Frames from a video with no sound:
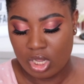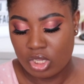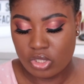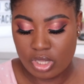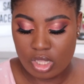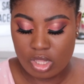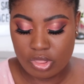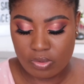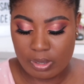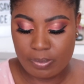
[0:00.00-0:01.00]
So there are the
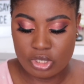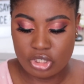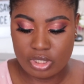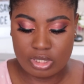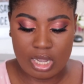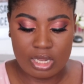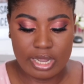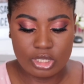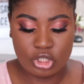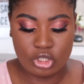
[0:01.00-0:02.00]
three brushes that I
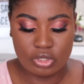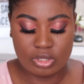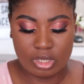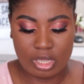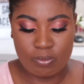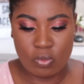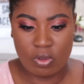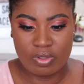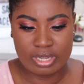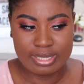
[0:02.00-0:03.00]
like to use to get
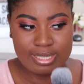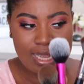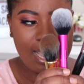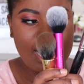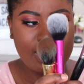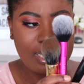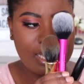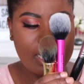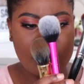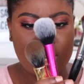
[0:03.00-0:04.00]
more like a
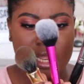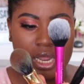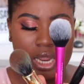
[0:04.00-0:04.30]
targeted.